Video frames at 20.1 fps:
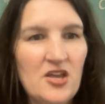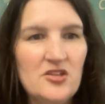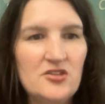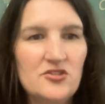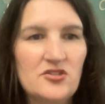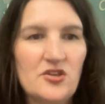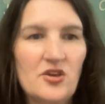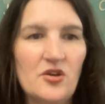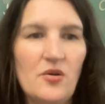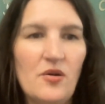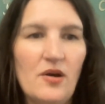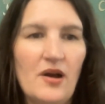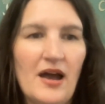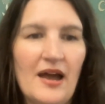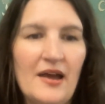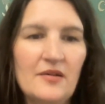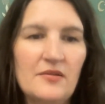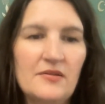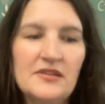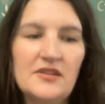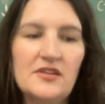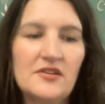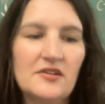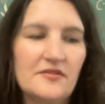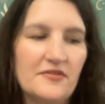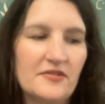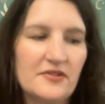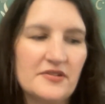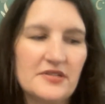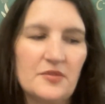So I would look
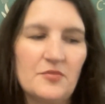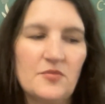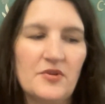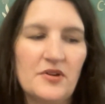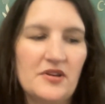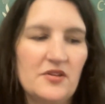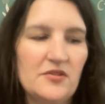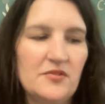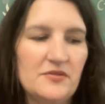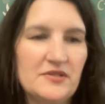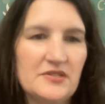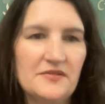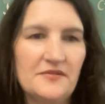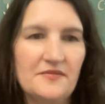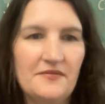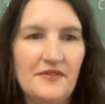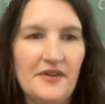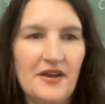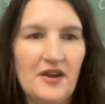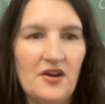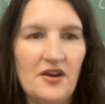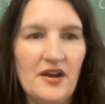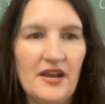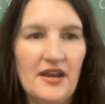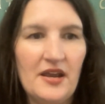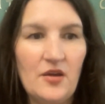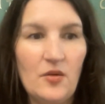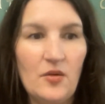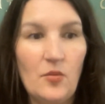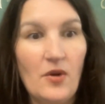for someone who's
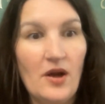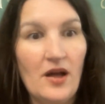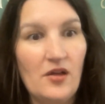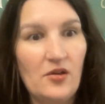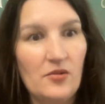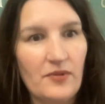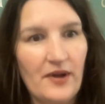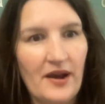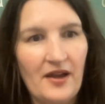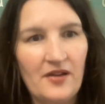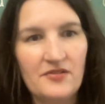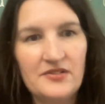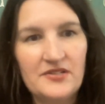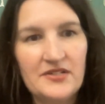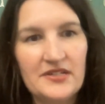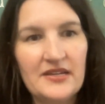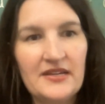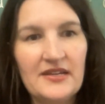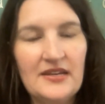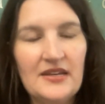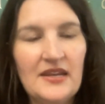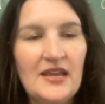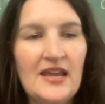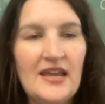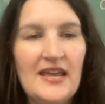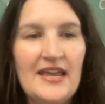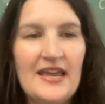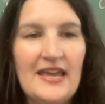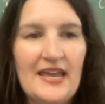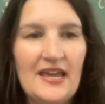very well-rounded
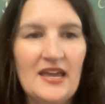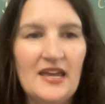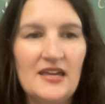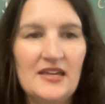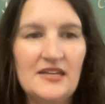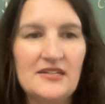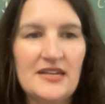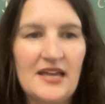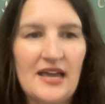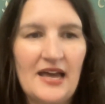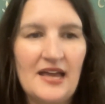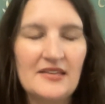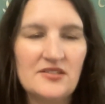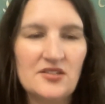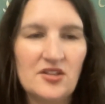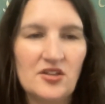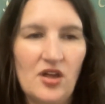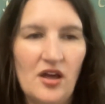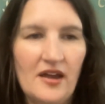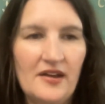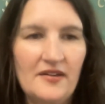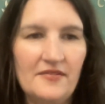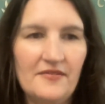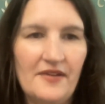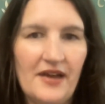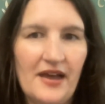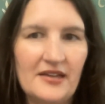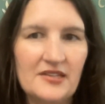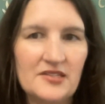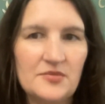and has a lot of
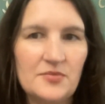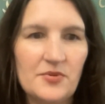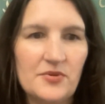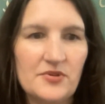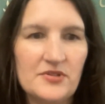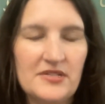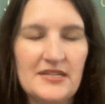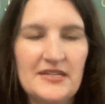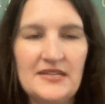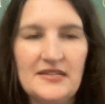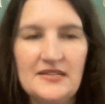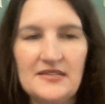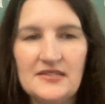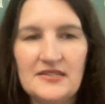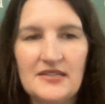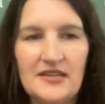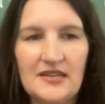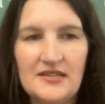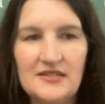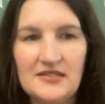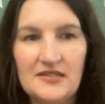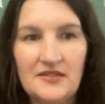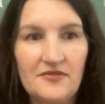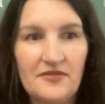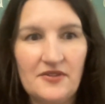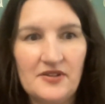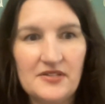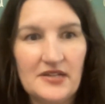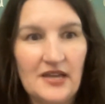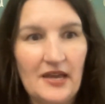expertise in
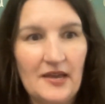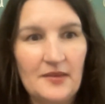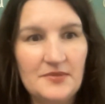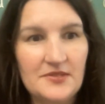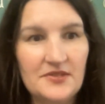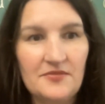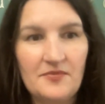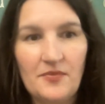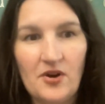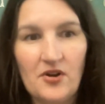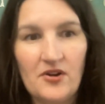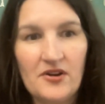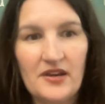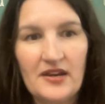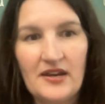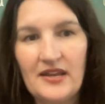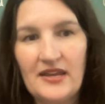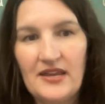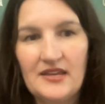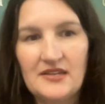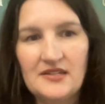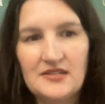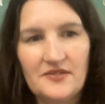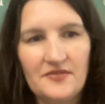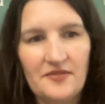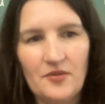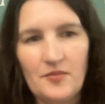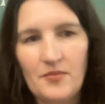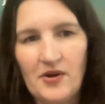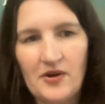different types of marketing,
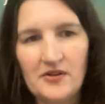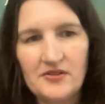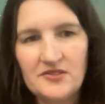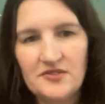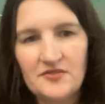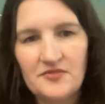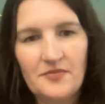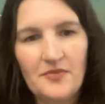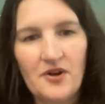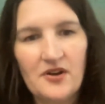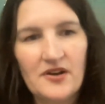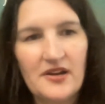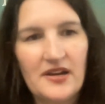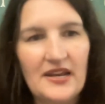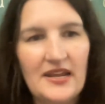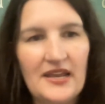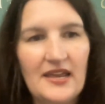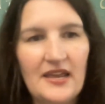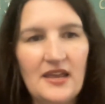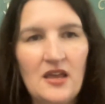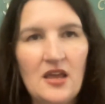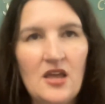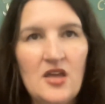different parts of marketing.